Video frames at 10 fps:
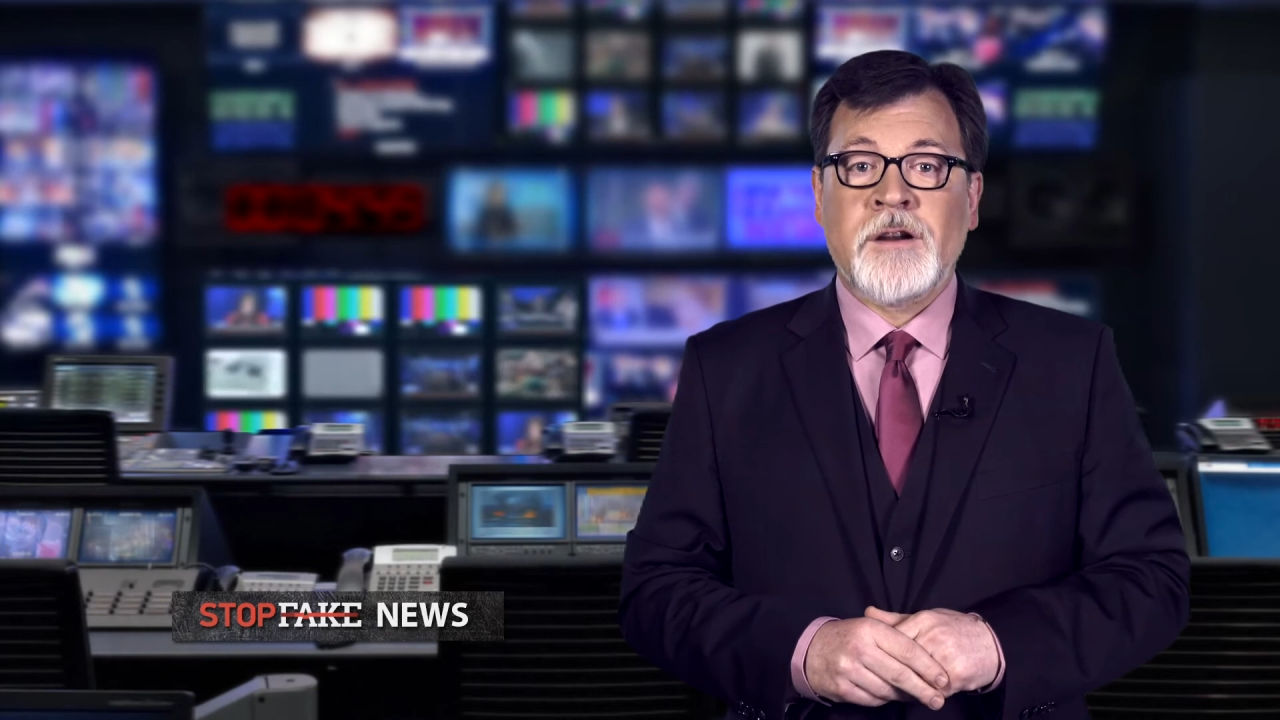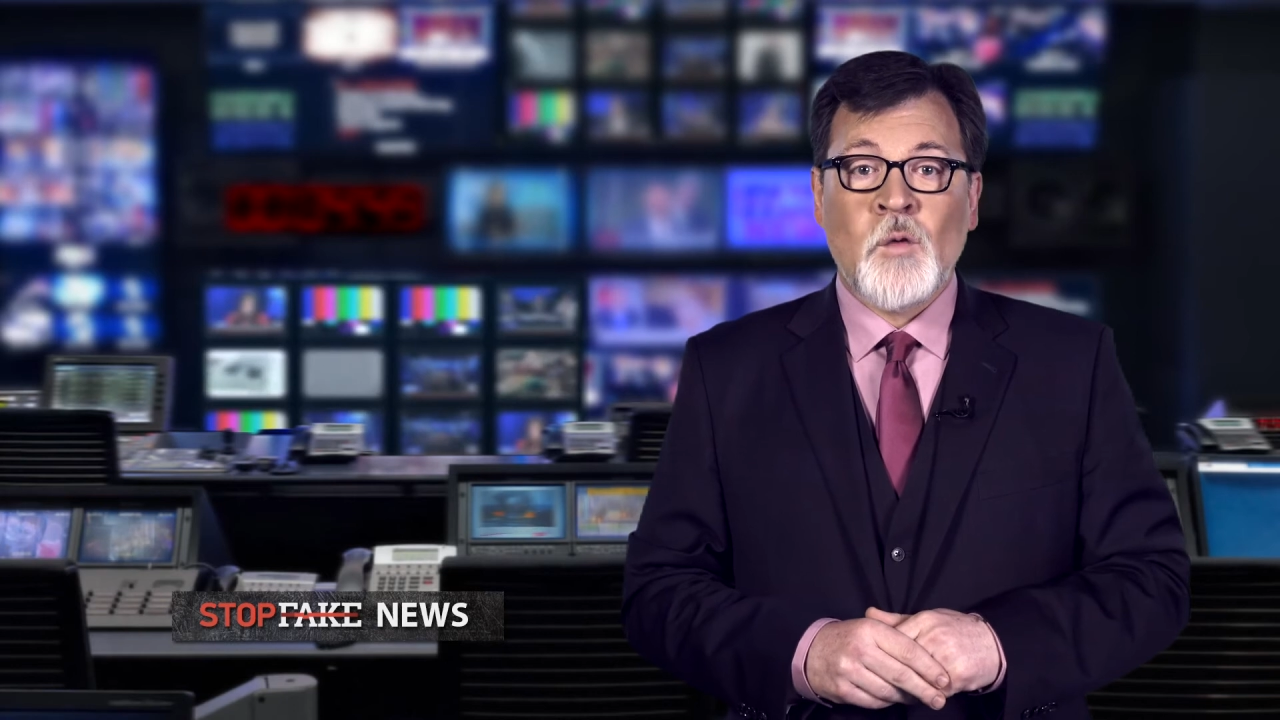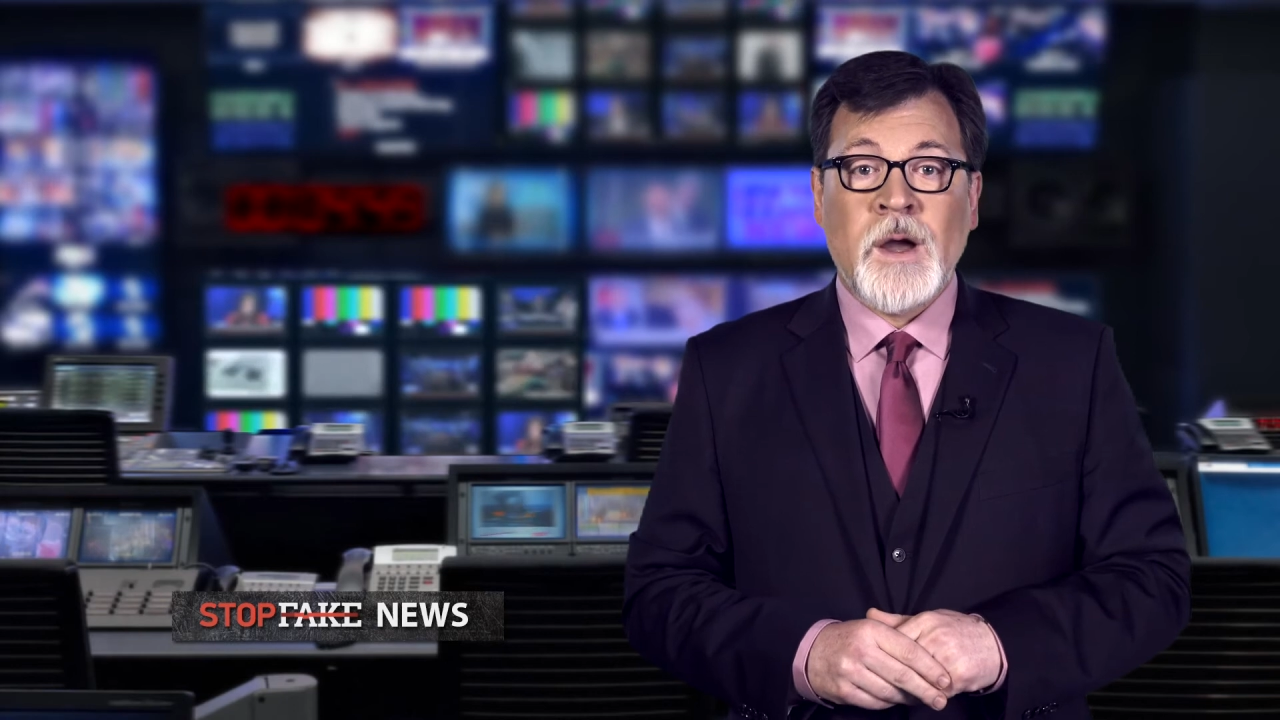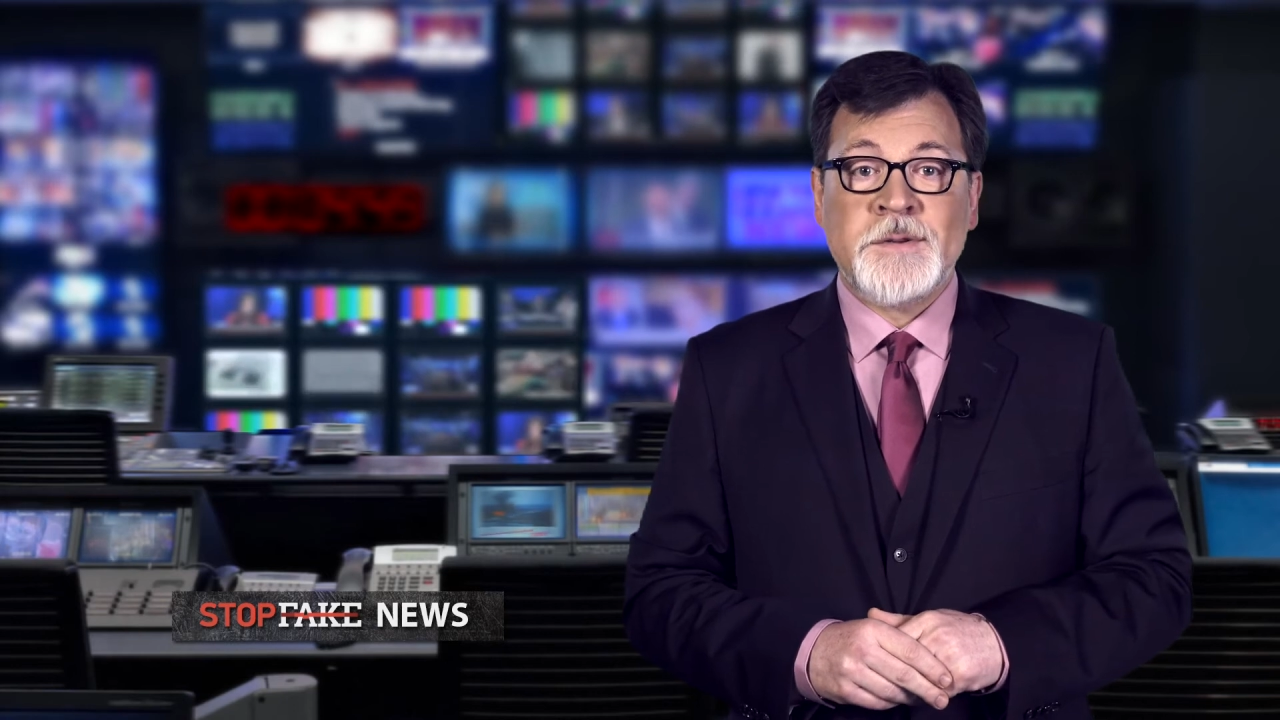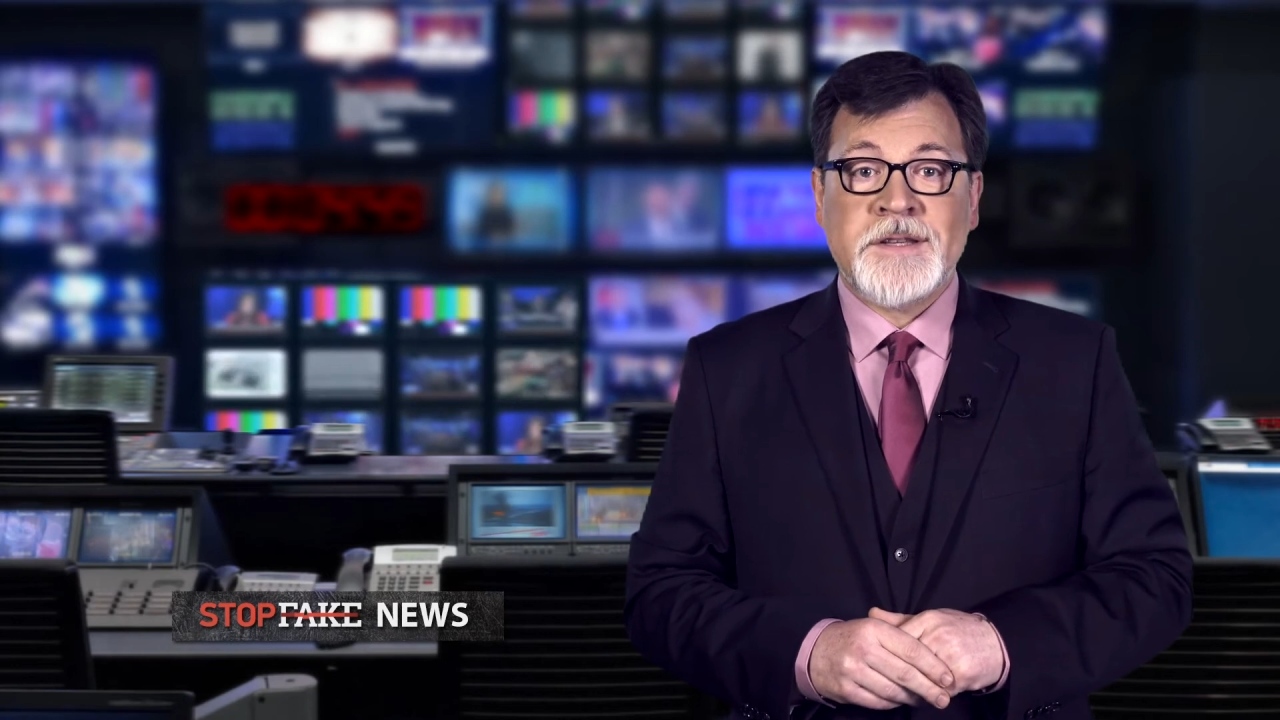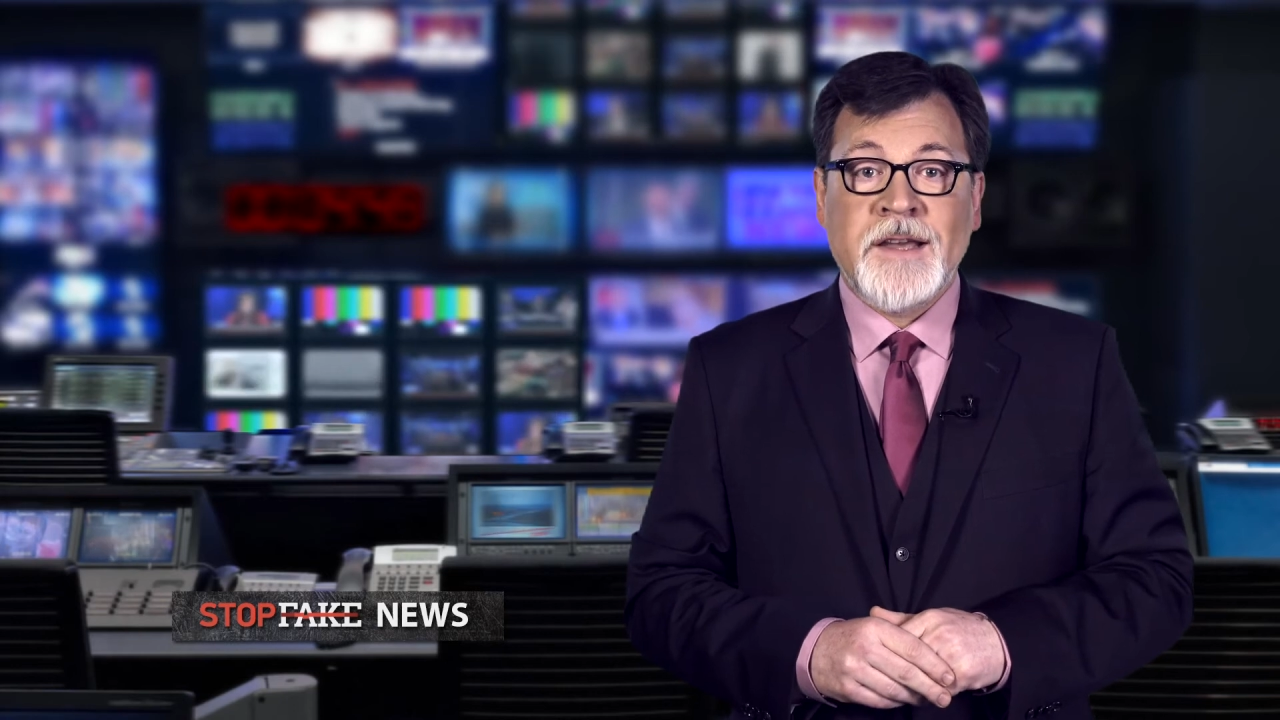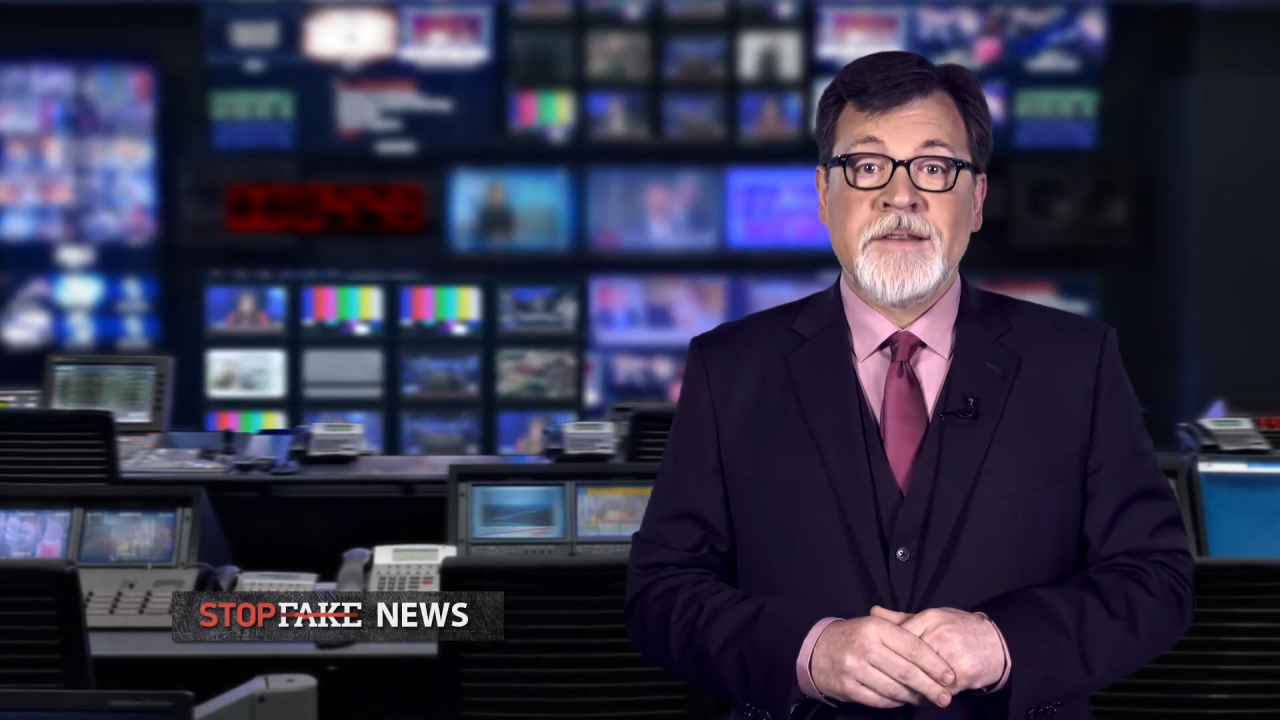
on our website,